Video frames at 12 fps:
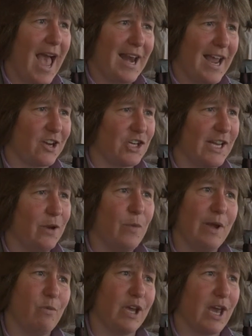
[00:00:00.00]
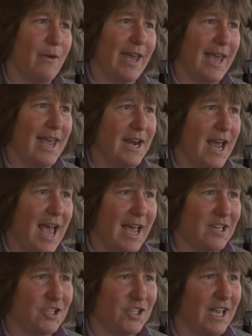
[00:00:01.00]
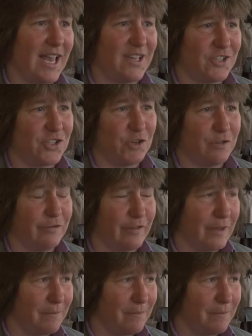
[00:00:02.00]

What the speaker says: and actually we were going in as sort of